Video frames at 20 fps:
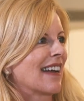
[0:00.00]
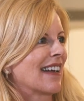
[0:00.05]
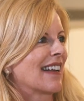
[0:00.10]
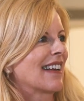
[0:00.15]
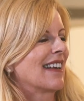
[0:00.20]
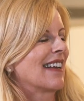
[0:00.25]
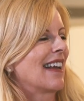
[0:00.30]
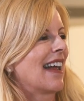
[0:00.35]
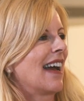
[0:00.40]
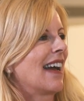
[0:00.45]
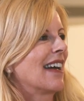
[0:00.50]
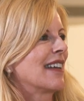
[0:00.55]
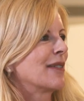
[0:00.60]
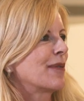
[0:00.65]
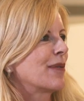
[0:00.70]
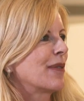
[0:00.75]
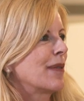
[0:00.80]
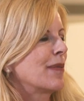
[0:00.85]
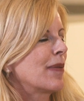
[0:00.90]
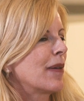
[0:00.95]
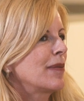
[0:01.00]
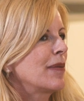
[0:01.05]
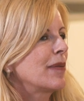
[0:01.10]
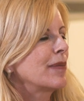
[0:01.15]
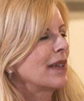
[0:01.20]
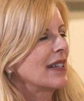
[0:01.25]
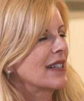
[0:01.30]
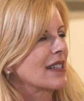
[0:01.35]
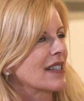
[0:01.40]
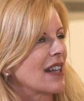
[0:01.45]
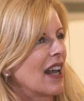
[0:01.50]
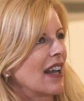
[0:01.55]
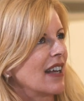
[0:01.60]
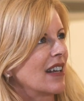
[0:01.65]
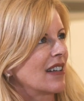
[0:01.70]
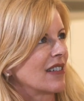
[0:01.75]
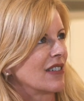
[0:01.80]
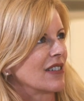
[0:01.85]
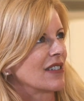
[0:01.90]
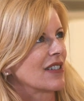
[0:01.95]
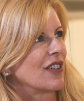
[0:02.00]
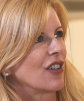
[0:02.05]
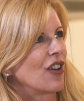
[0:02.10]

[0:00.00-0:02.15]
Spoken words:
and we probably cycled